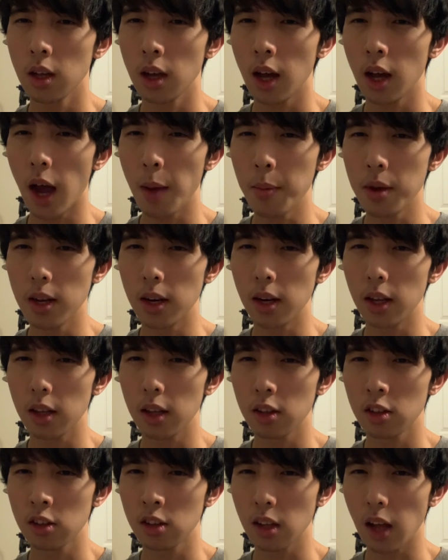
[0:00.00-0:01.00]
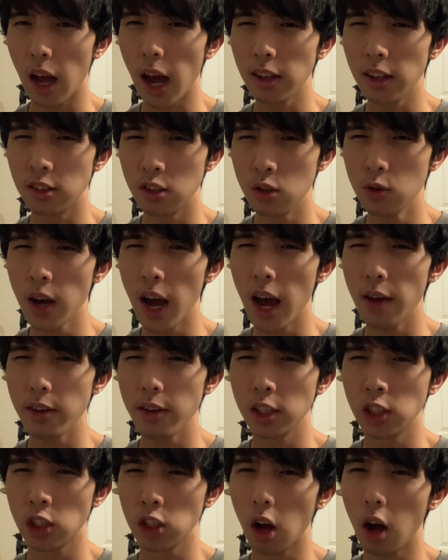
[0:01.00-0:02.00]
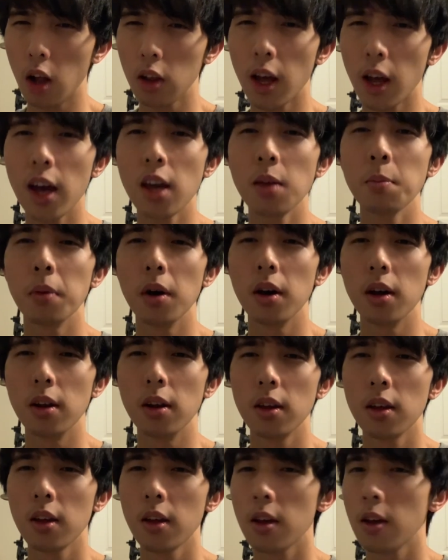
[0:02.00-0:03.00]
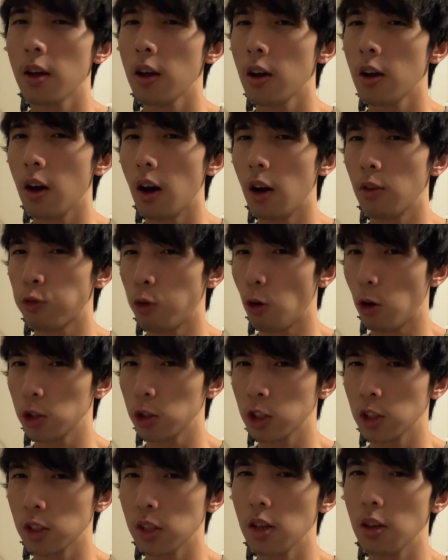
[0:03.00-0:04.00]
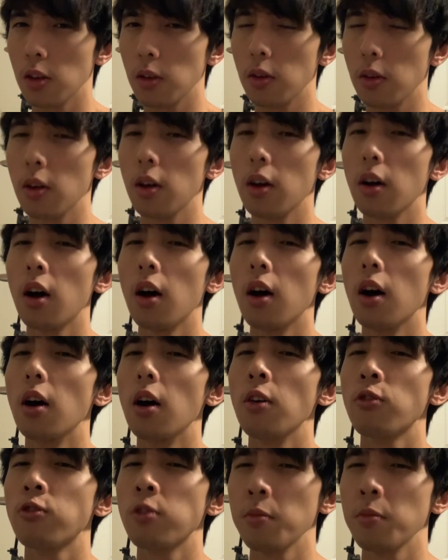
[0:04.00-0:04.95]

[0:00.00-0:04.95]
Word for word: I mean, I do have a jawline, but unfortunately, uh, from